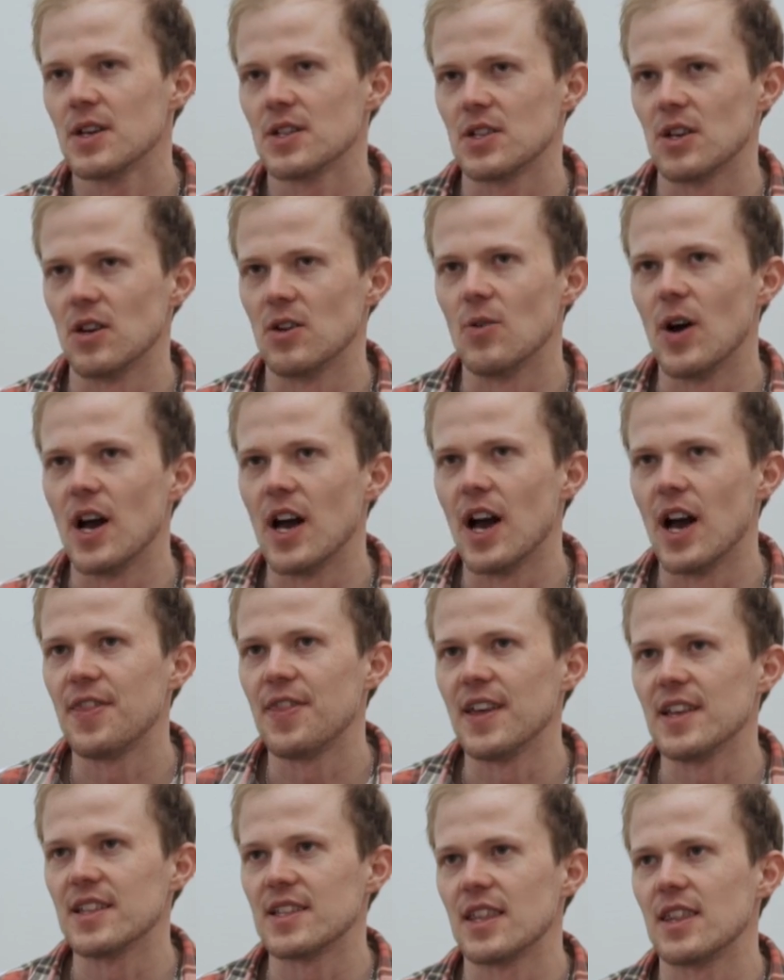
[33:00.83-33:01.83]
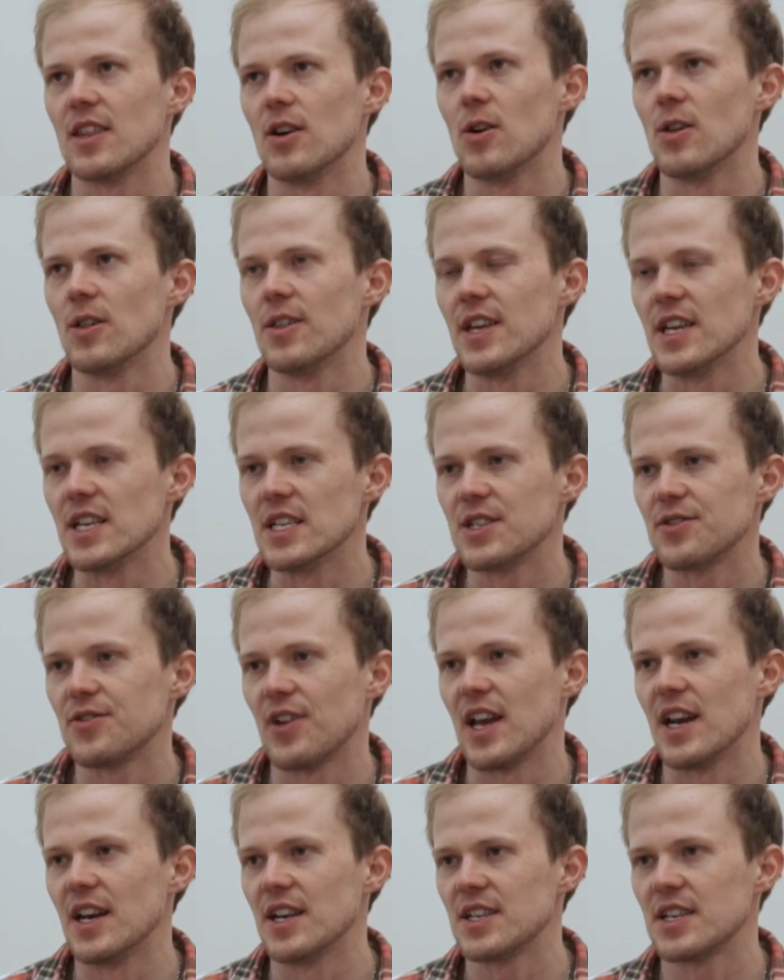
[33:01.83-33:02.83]
So I, think that all these
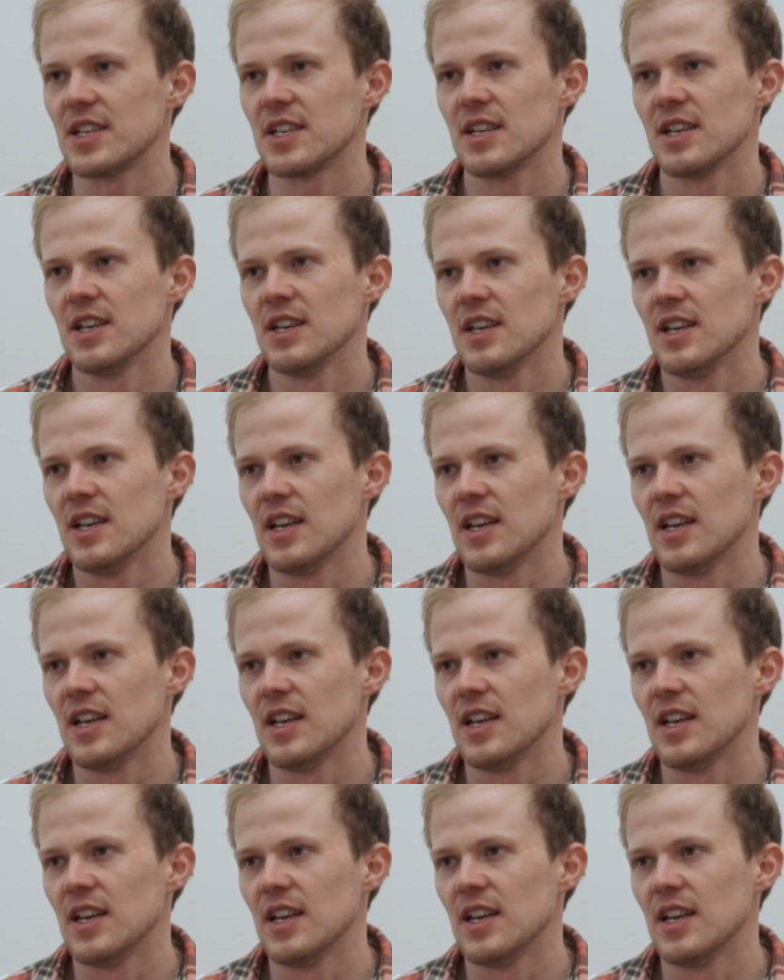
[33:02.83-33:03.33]
trends